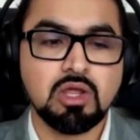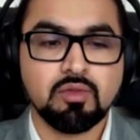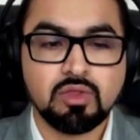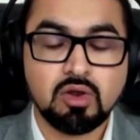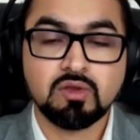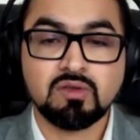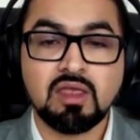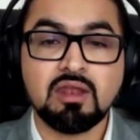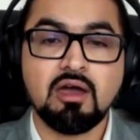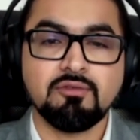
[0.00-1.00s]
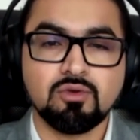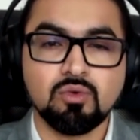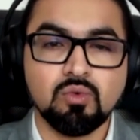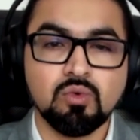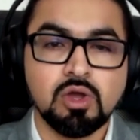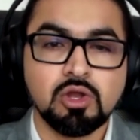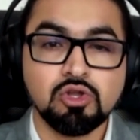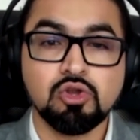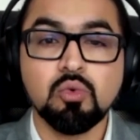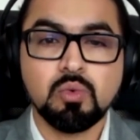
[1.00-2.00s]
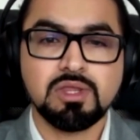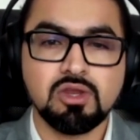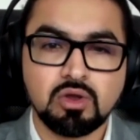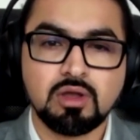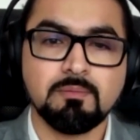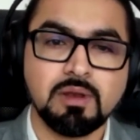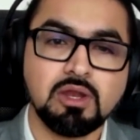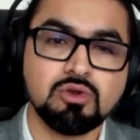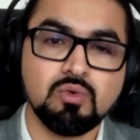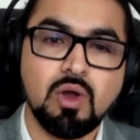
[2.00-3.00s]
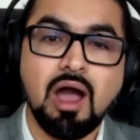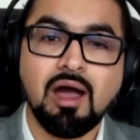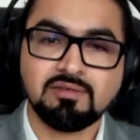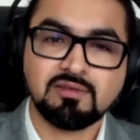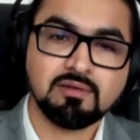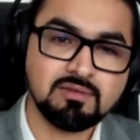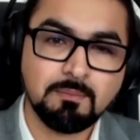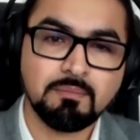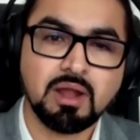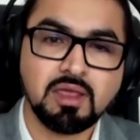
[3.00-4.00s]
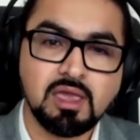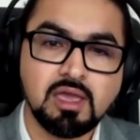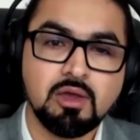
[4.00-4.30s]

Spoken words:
there is enough to do within your company to ask somebody